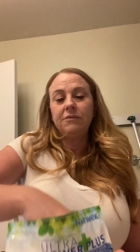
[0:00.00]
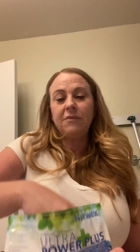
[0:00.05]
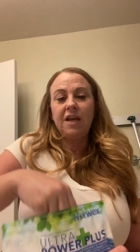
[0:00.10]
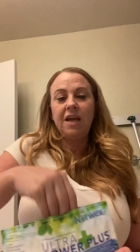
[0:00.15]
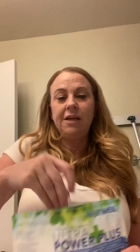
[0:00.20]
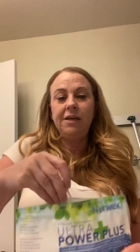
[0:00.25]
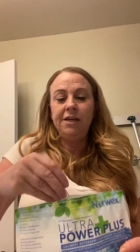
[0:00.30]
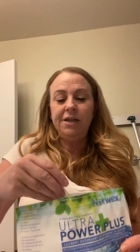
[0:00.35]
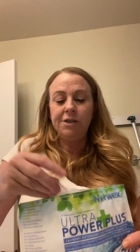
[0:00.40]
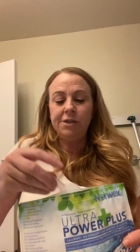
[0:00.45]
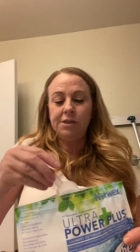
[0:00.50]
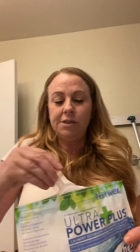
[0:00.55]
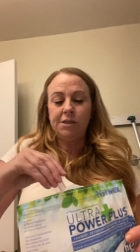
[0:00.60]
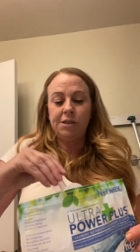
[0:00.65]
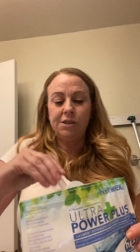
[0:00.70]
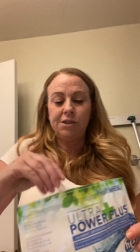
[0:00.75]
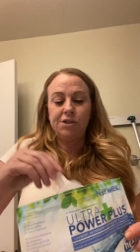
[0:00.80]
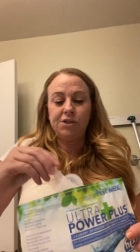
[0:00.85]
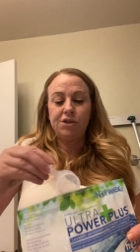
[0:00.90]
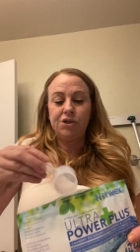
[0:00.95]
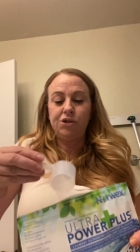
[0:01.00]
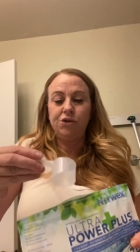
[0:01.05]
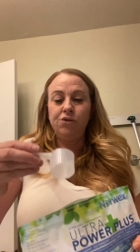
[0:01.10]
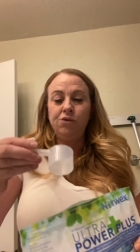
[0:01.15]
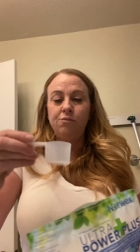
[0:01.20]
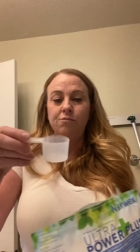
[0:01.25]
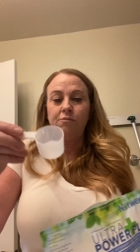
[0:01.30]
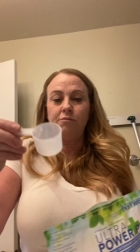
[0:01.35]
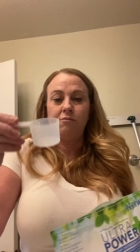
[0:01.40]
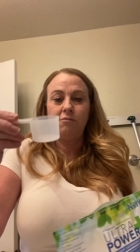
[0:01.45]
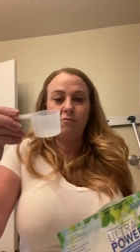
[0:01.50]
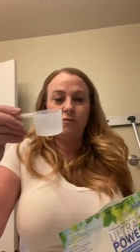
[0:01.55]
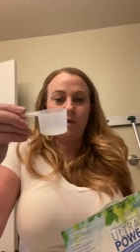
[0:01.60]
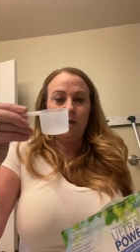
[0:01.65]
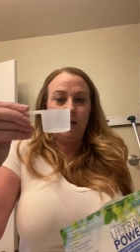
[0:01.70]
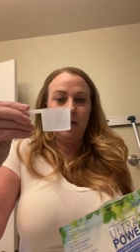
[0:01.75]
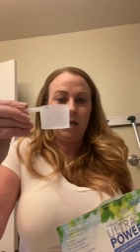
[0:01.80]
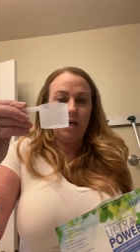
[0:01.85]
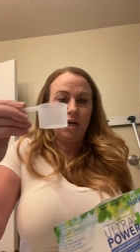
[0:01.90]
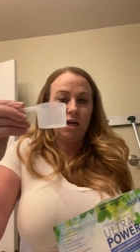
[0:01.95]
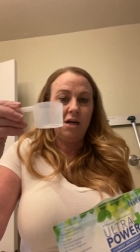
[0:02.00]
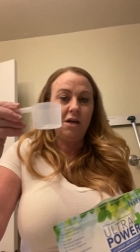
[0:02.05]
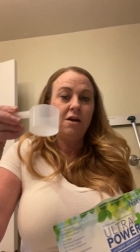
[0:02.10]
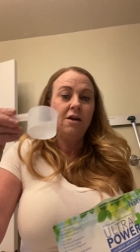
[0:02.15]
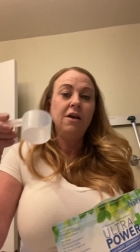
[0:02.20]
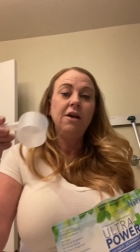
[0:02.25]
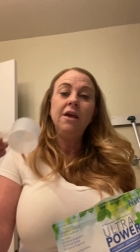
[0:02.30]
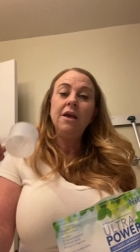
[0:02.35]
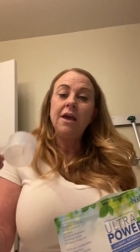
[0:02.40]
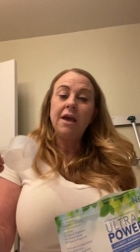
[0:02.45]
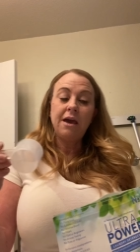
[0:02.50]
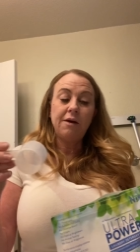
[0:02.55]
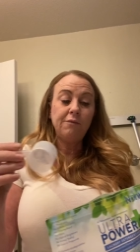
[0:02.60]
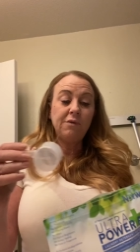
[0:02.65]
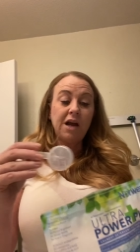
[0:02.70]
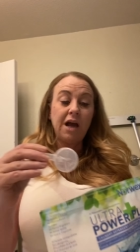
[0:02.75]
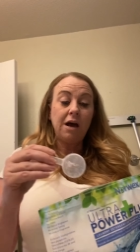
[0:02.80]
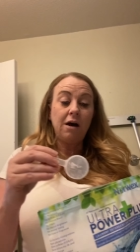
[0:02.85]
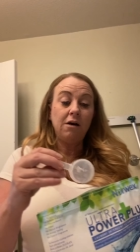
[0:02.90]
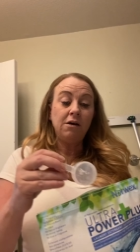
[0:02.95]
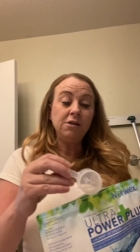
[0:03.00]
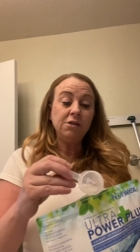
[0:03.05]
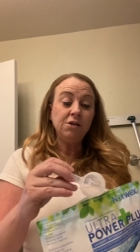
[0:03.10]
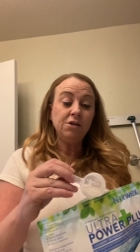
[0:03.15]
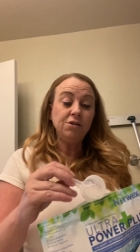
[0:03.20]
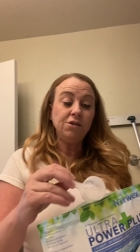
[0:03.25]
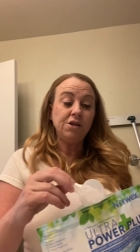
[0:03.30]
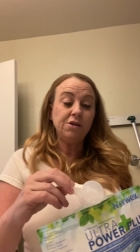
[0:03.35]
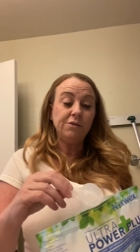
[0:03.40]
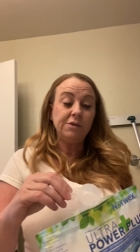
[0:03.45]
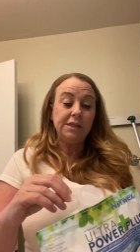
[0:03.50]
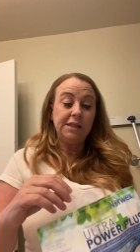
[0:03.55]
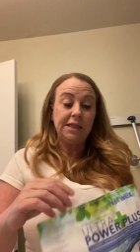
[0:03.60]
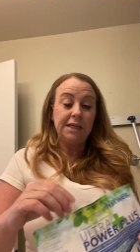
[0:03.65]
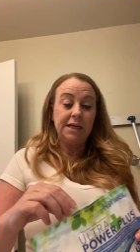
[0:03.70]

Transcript: And here's the scoop right here. And what I also do with